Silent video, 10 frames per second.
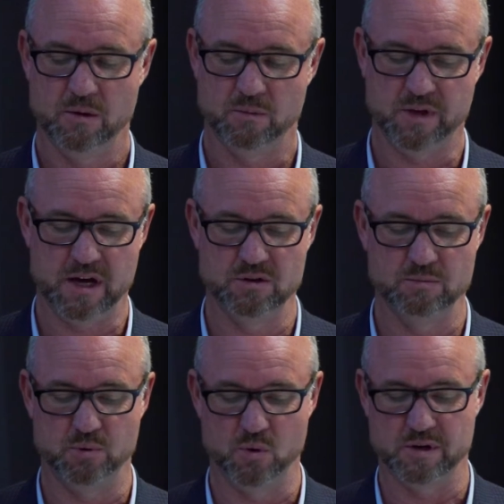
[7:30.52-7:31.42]
With our new
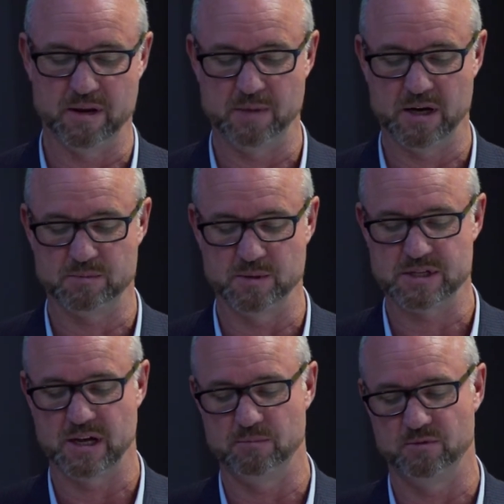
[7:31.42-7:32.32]
board and our management
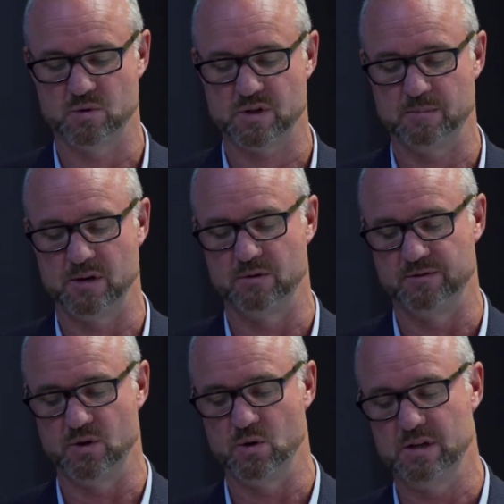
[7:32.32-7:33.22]
team, we've also been
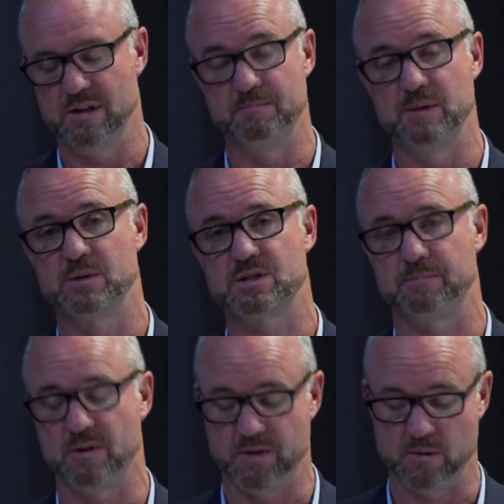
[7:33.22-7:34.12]
reviewing the
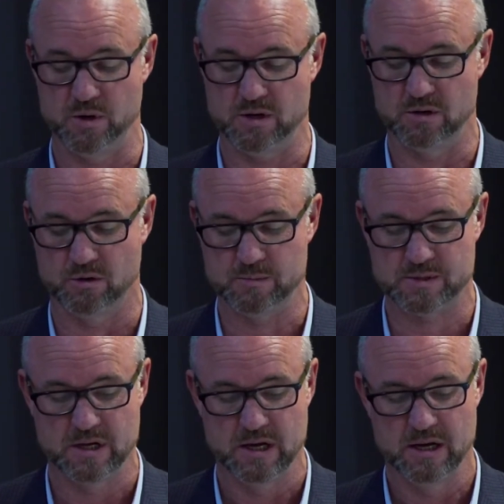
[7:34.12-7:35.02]
membership of our working
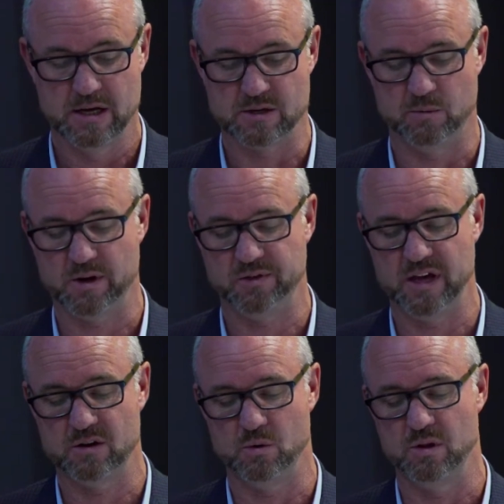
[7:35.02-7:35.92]
groups. So I want to
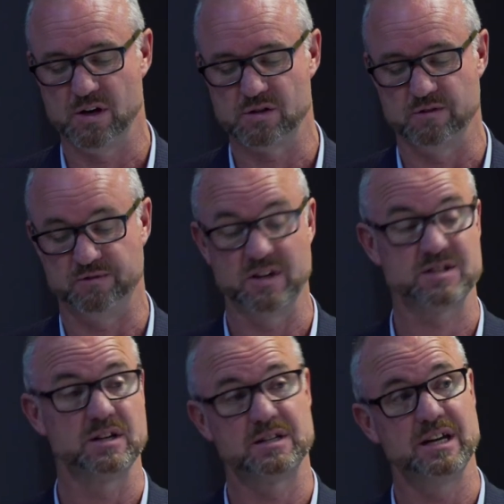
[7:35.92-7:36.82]
thank all those who have
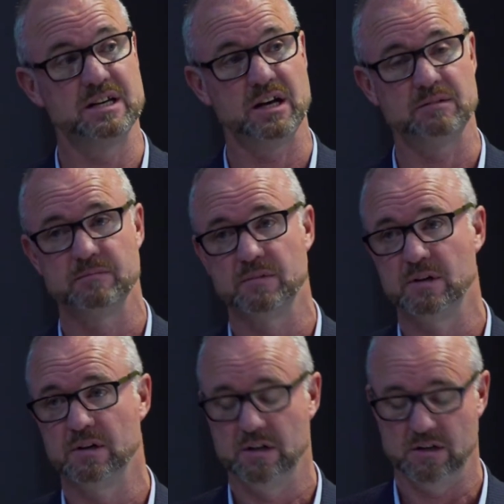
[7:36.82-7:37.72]
finished their tenure
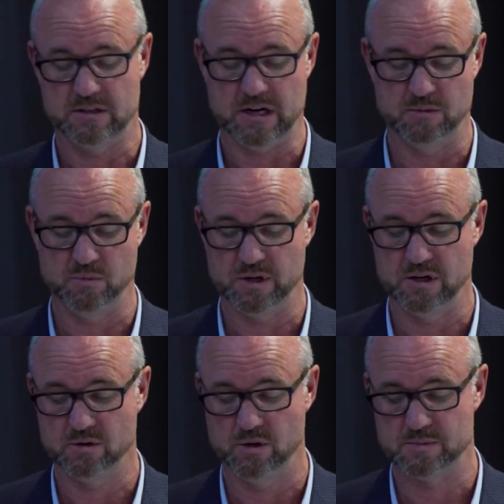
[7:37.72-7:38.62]
on current working
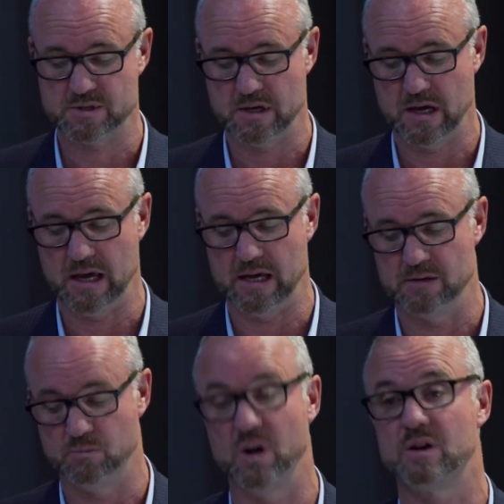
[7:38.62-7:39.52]
groups
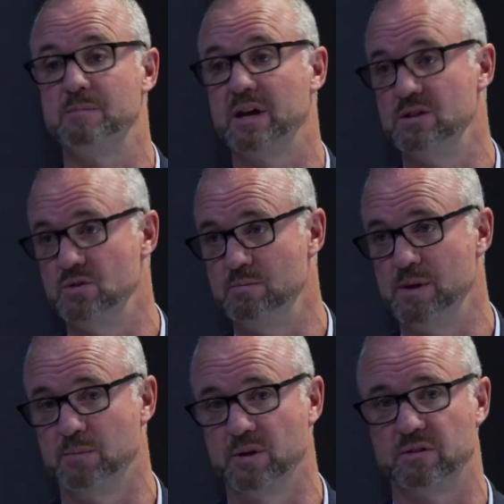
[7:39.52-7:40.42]
and welcome our new
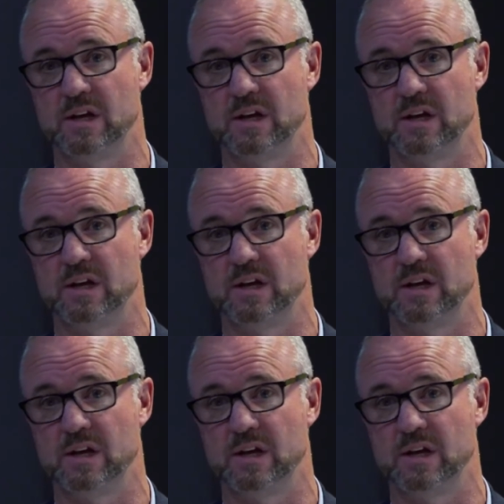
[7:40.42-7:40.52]
members.